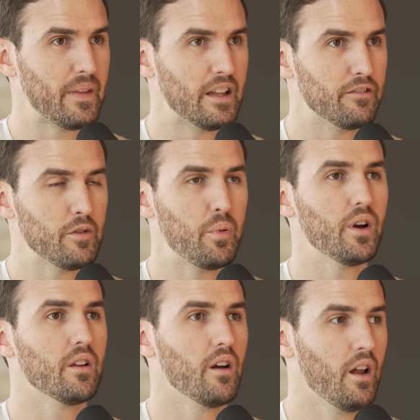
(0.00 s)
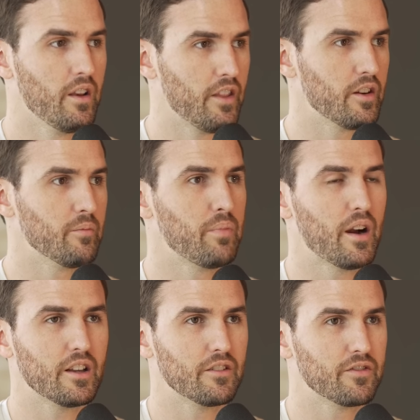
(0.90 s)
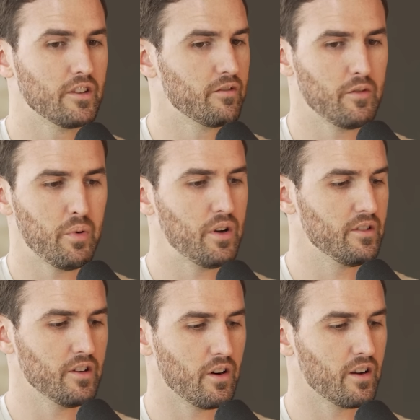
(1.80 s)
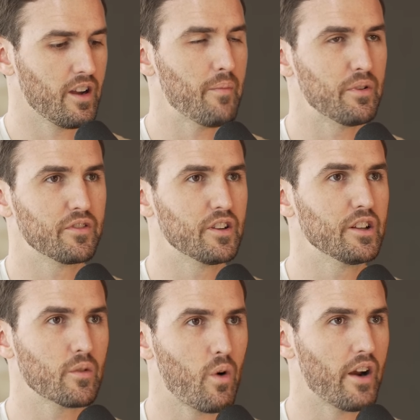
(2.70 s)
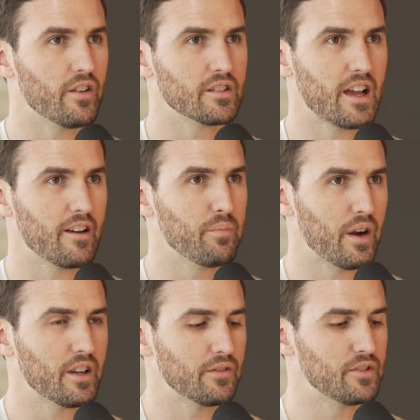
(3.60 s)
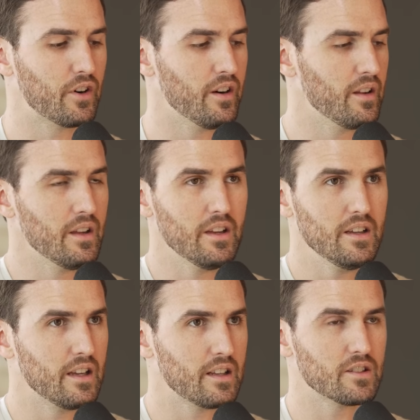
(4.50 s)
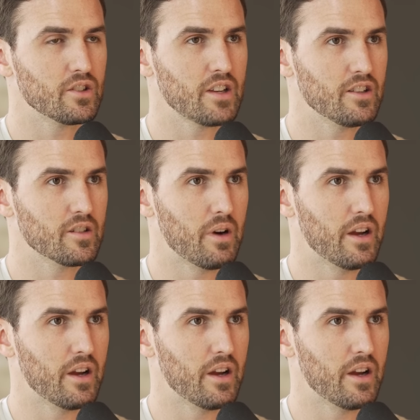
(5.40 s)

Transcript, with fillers: And if you put another bucket of, if you put, you know, a cup of clear water inside a bucket of dirt, it doesn't change it